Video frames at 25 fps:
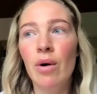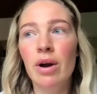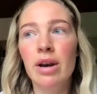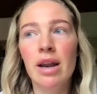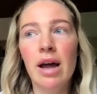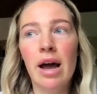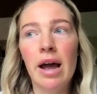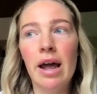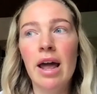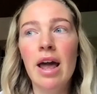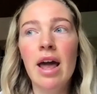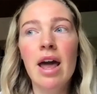And
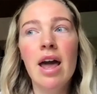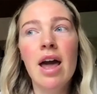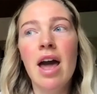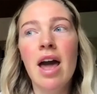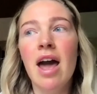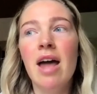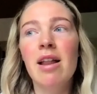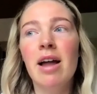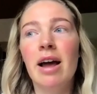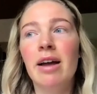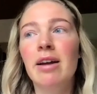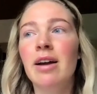I
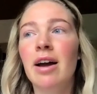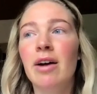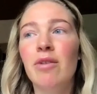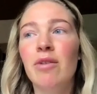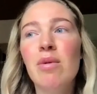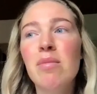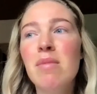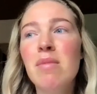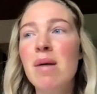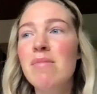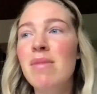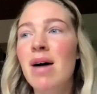and I, I
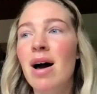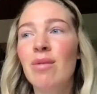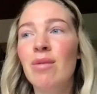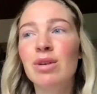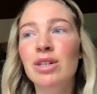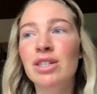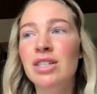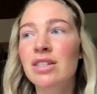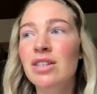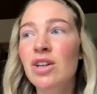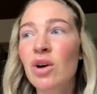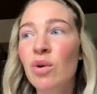remember I
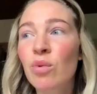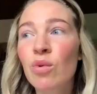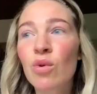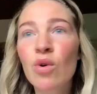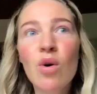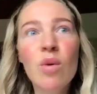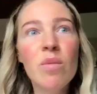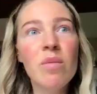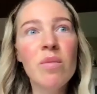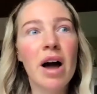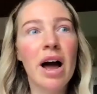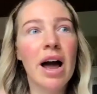was in the
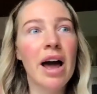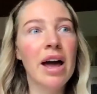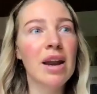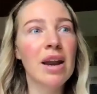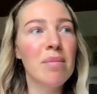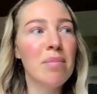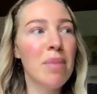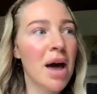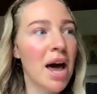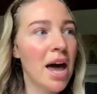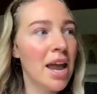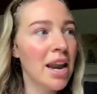room, I had a
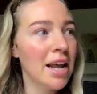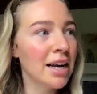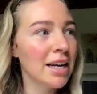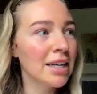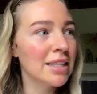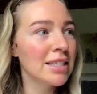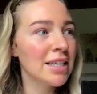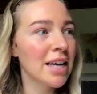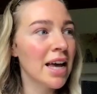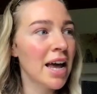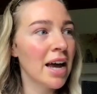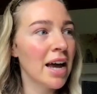panic
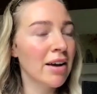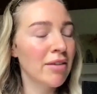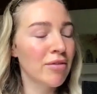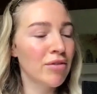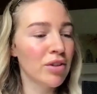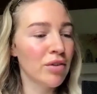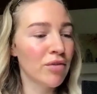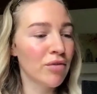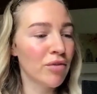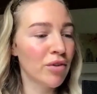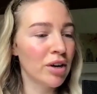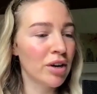attack for
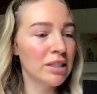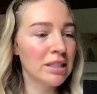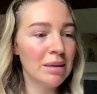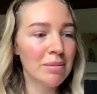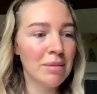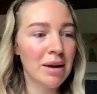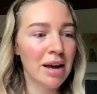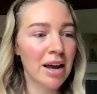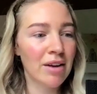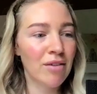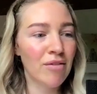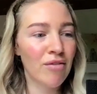the first time,
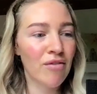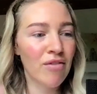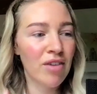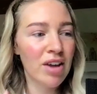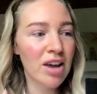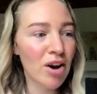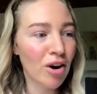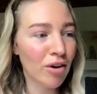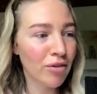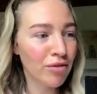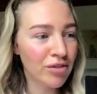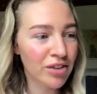I had
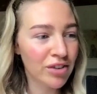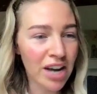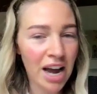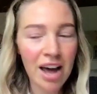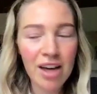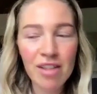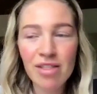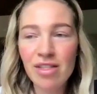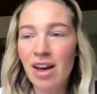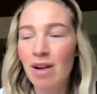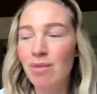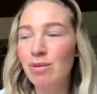fear of
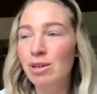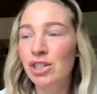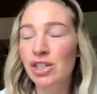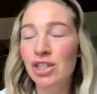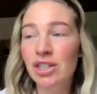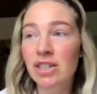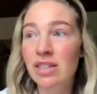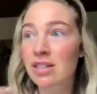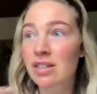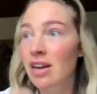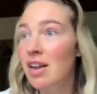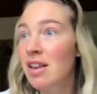death, I was
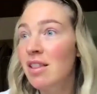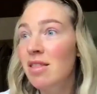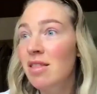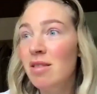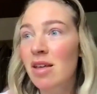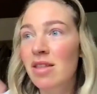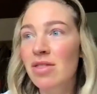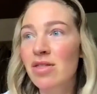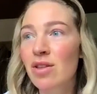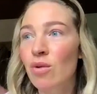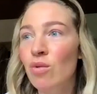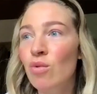just in
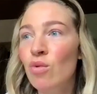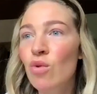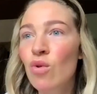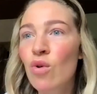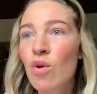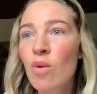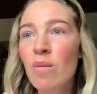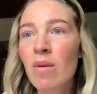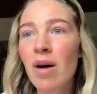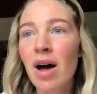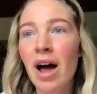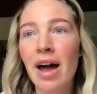in the
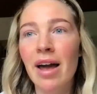room,